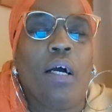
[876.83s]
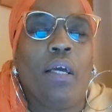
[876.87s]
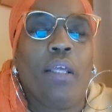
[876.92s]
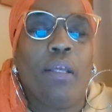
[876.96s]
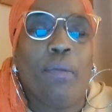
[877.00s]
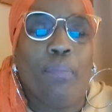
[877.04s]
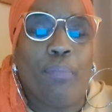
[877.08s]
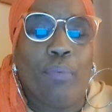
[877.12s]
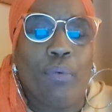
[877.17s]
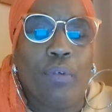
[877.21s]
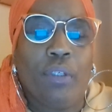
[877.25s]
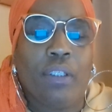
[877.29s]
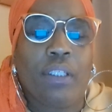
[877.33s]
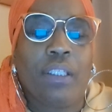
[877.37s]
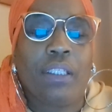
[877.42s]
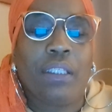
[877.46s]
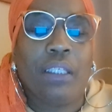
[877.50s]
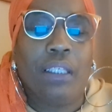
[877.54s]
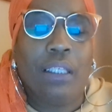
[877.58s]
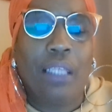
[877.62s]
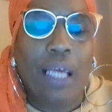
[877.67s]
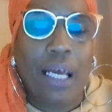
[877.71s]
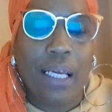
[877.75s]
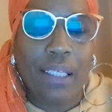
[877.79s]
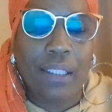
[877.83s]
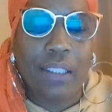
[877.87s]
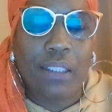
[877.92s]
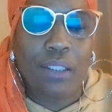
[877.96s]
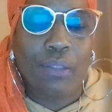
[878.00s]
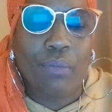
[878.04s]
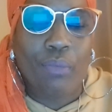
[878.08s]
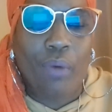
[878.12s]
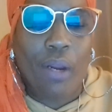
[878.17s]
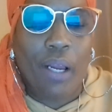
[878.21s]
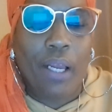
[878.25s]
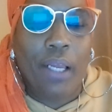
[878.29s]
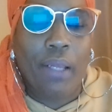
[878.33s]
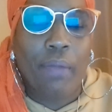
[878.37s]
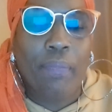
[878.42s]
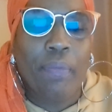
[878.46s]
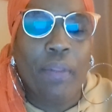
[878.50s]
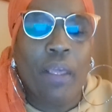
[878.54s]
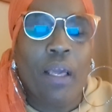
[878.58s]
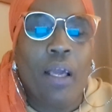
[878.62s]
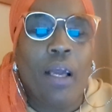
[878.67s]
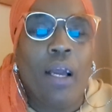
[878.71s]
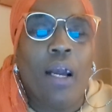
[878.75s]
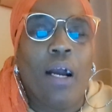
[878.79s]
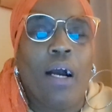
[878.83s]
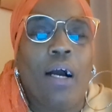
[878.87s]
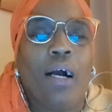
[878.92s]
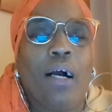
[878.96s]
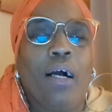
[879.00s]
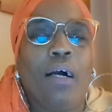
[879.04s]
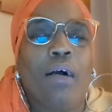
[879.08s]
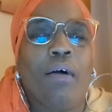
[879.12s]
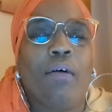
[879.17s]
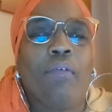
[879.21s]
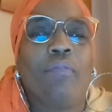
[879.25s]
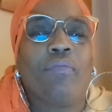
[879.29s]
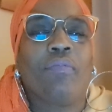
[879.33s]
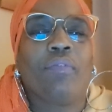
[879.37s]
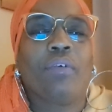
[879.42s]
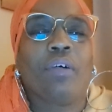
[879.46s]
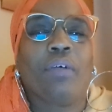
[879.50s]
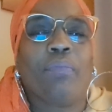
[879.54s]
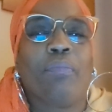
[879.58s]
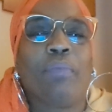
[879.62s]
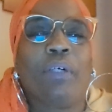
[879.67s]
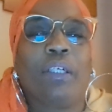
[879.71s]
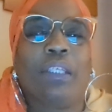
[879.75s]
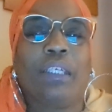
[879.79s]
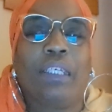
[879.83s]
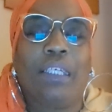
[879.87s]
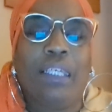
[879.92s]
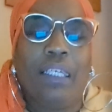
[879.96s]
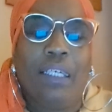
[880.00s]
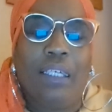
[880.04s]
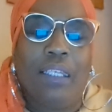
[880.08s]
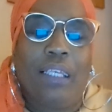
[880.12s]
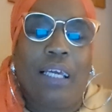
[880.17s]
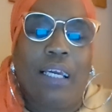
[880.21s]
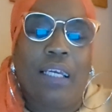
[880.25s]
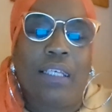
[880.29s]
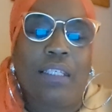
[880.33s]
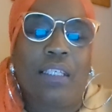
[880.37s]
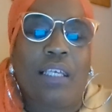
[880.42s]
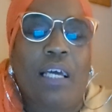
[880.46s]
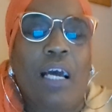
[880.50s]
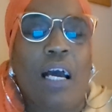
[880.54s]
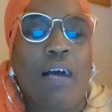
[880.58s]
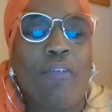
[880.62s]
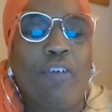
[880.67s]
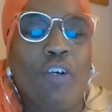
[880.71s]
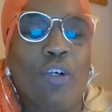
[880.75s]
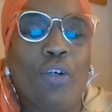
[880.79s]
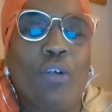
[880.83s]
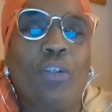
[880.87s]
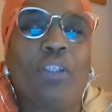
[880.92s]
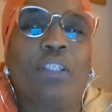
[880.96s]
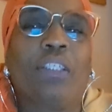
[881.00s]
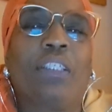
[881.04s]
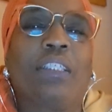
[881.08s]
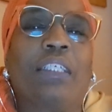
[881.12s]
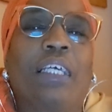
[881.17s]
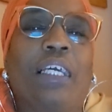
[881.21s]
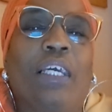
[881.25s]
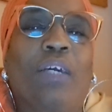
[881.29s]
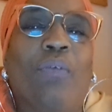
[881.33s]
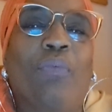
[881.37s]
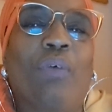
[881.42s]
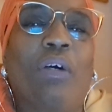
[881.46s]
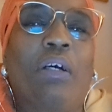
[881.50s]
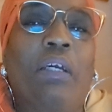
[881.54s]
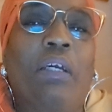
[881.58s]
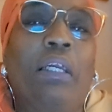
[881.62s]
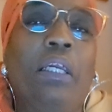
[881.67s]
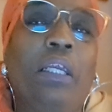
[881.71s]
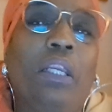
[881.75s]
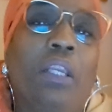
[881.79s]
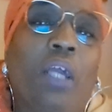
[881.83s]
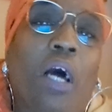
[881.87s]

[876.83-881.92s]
Emperor Selassie, right? But again, like I said, I've heard it said, well, he